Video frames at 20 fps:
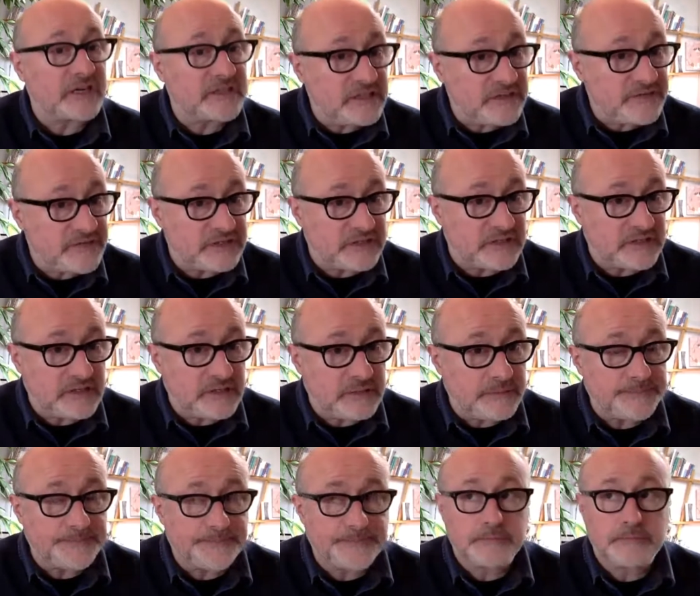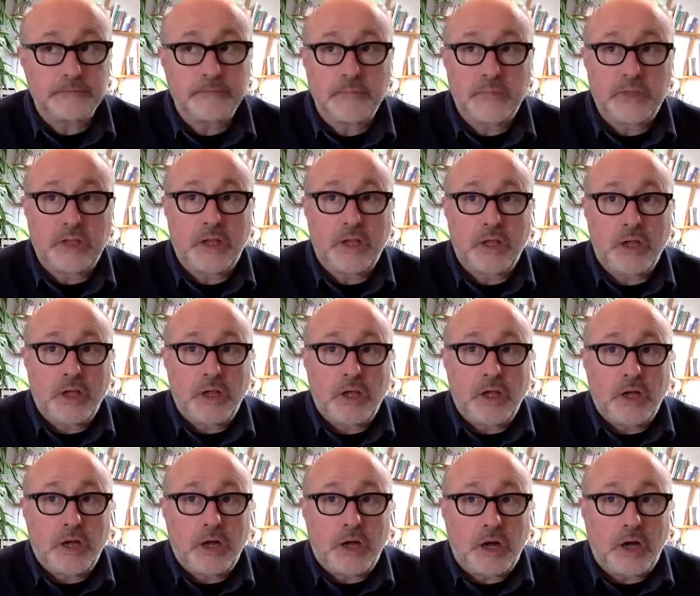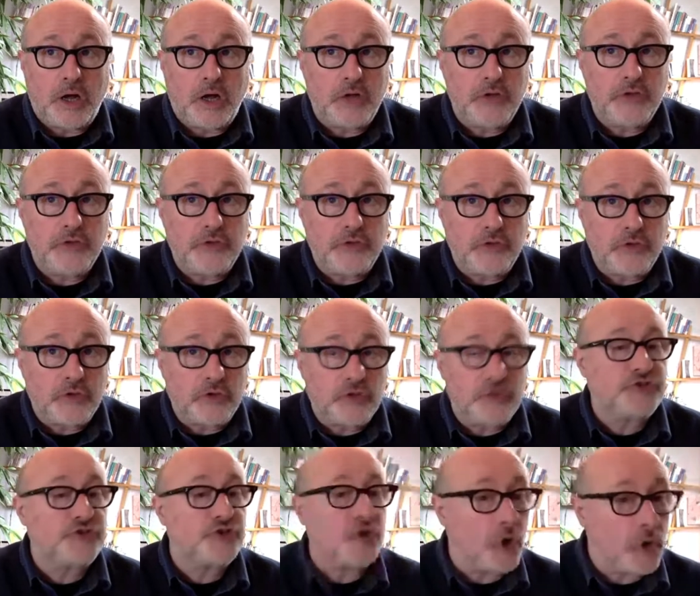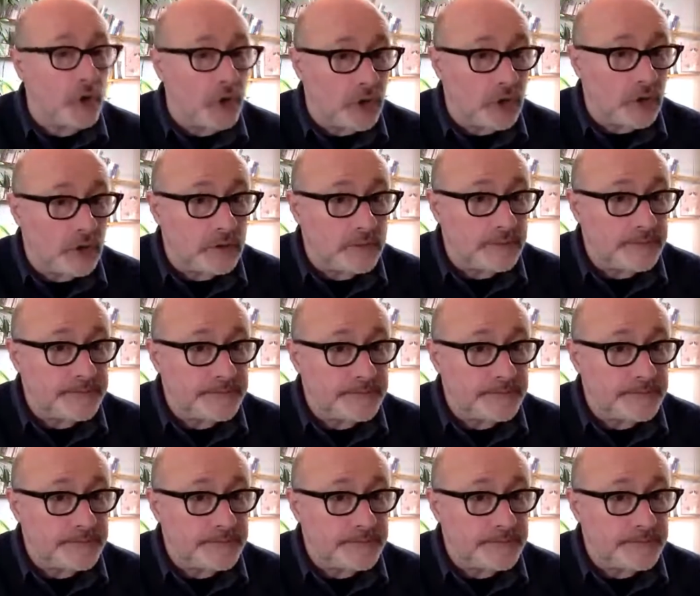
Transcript: activity on the soil.